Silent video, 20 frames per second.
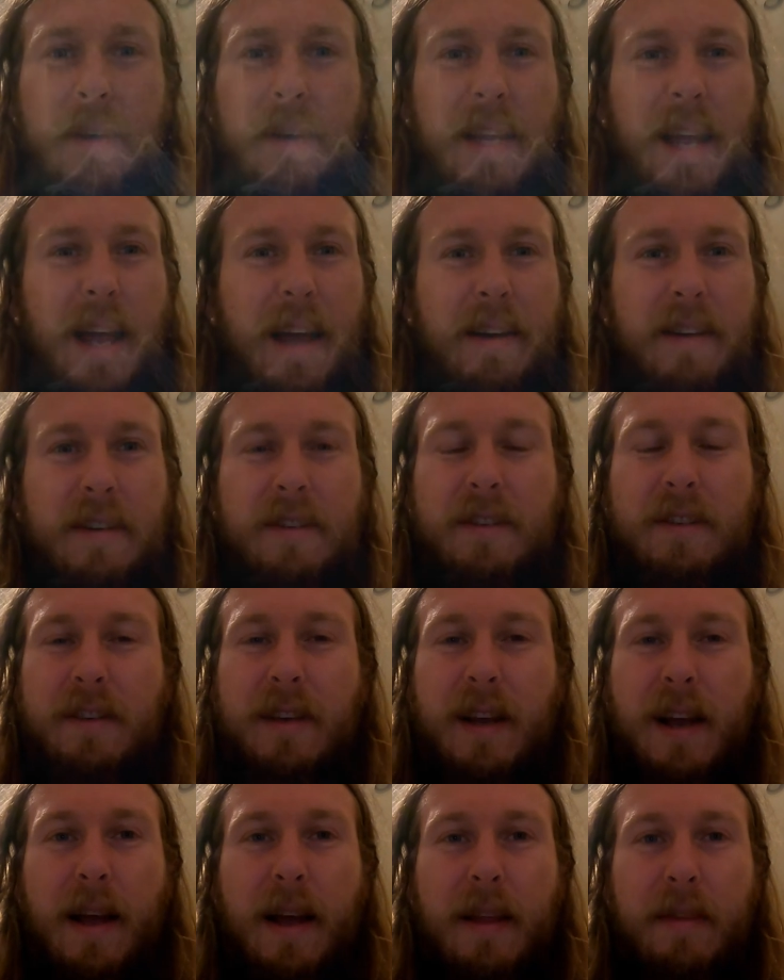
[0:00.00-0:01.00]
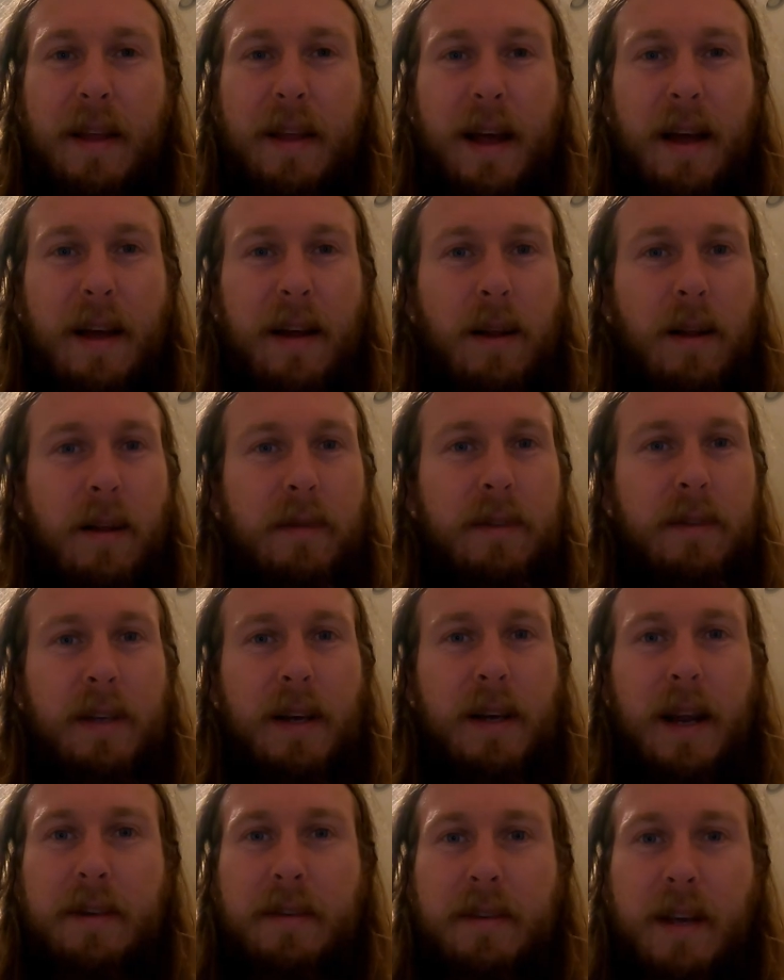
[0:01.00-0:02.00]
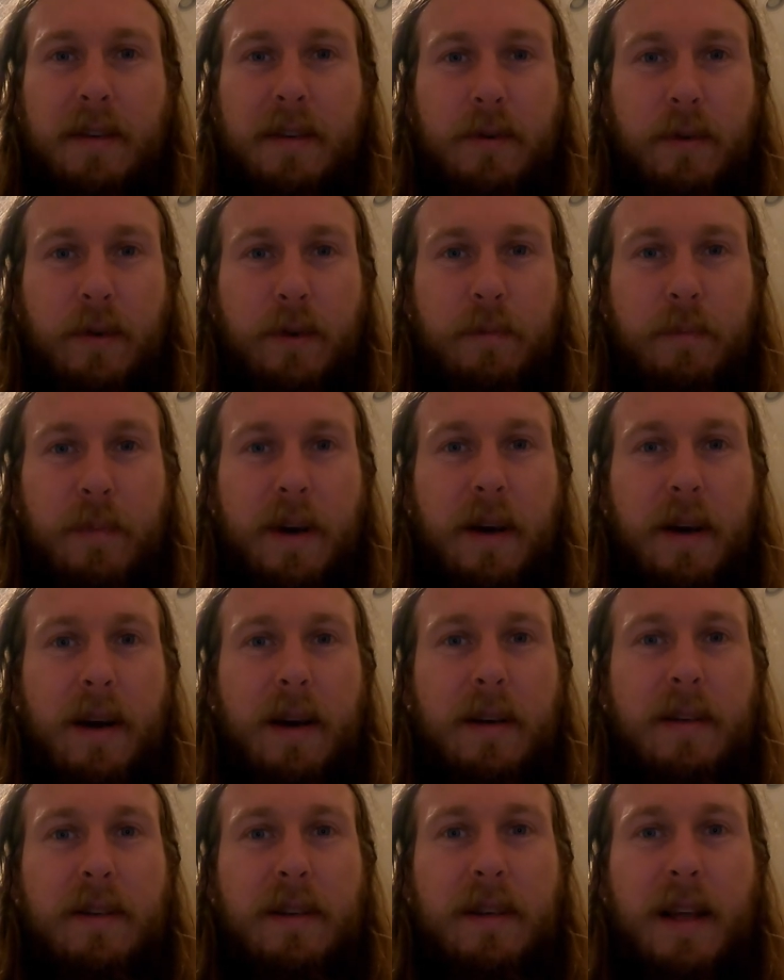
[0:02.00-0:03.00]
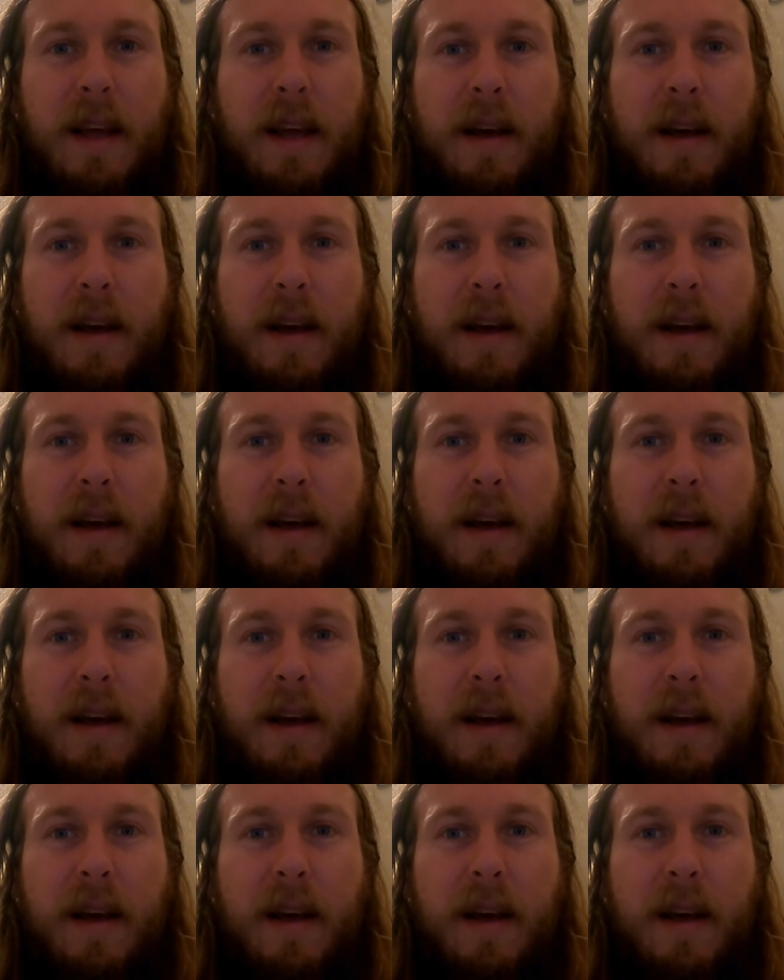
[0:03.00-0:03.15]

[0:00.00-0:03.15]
the texts and the elves and ancestral spirits.